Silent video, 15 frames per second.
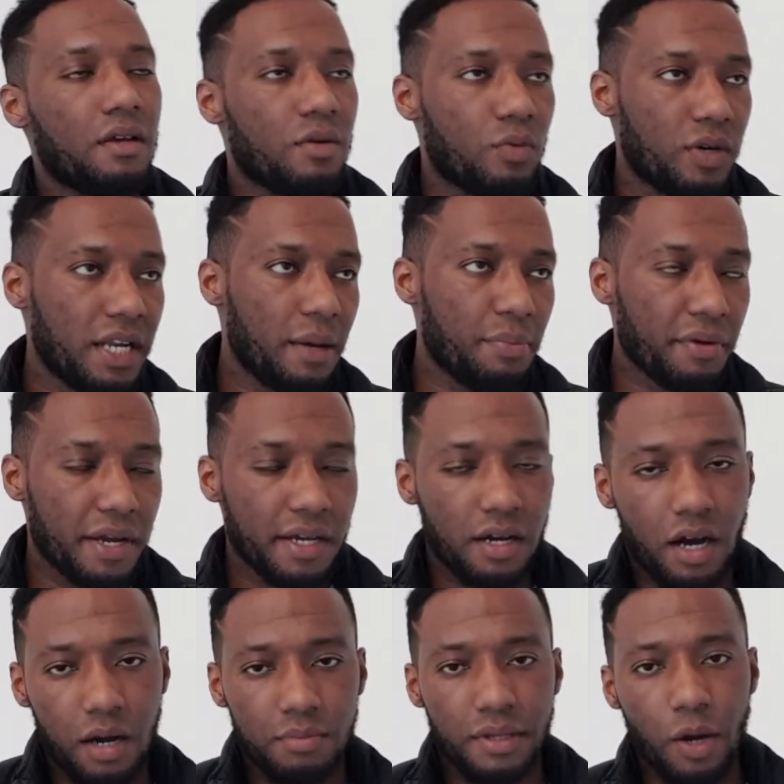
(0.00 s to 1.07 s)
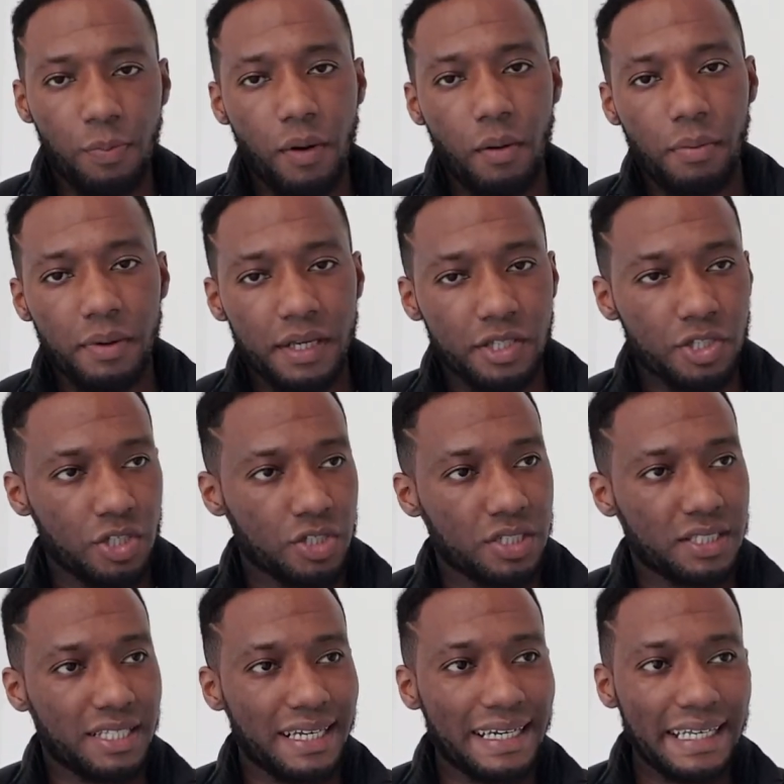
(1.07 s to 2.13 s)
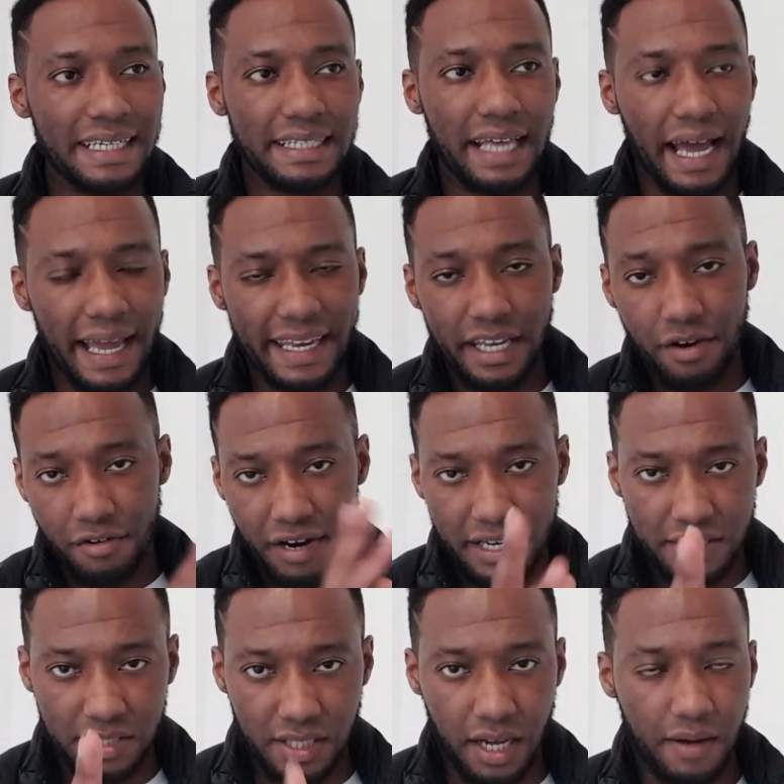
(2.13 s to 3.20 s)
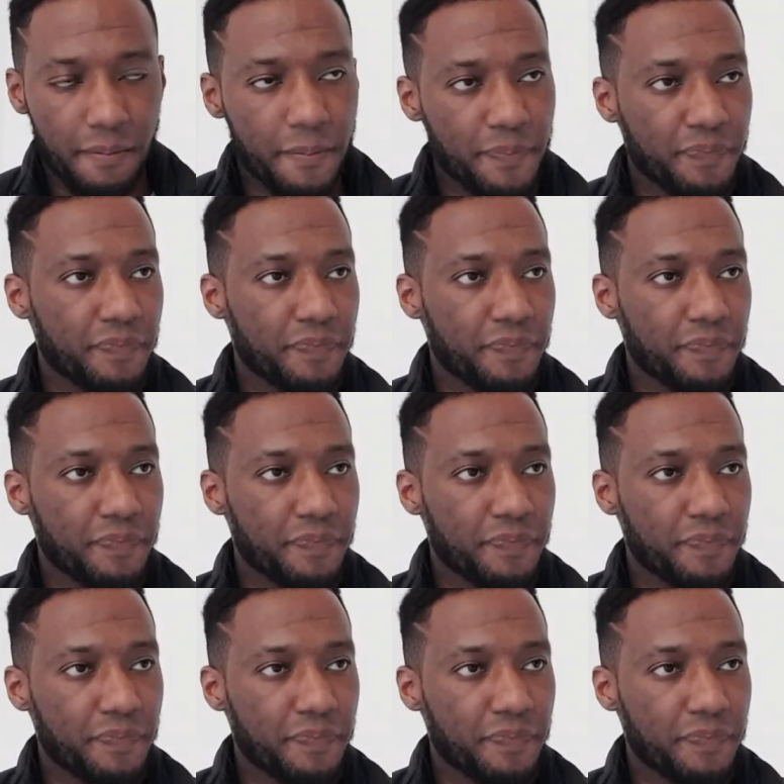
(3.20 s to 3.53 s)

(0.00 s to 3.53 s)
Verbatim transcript: when they break up, they'll probably just delete that and erase that.